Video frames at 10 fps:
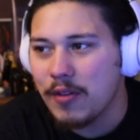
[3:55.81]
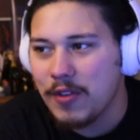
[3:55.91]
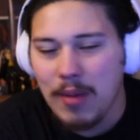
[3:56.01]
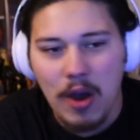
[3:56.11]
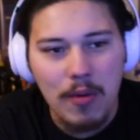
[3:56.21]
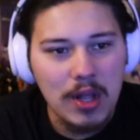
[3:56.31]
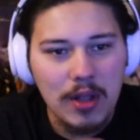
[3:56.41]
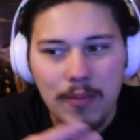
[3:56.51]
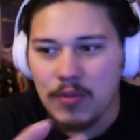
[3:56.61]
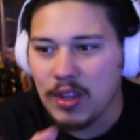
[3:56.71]
the female
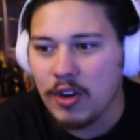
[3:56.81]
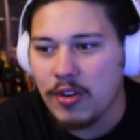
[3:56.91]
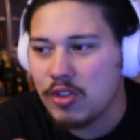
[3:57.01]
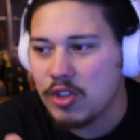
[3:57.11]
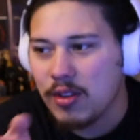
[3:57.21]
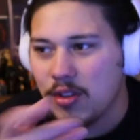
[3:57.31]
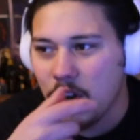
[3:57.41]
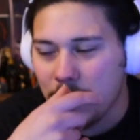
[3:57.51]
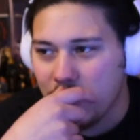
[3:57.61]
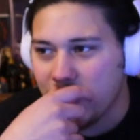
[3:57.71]
singers just in
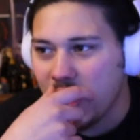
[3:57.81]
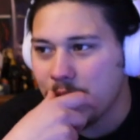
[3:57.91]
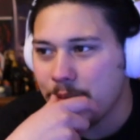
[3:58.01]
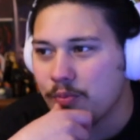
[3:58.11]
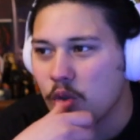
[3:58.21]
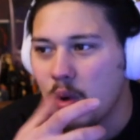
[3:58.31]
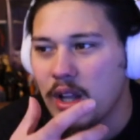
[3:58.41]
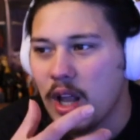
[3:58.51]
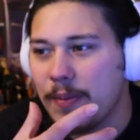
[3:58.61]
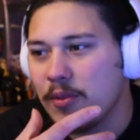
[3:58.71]
terms of like
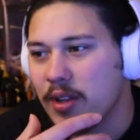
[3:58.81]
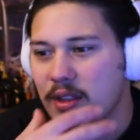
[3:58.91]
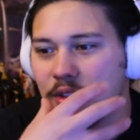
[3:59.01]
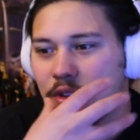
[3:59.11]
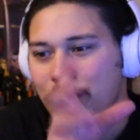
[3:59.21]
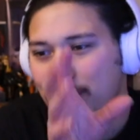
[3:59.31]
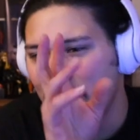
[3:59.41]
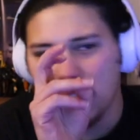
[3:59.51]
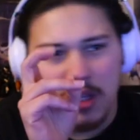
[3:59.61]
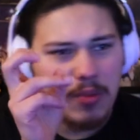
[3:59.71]
what a lot of people listen to
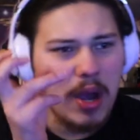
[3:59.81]
mainstream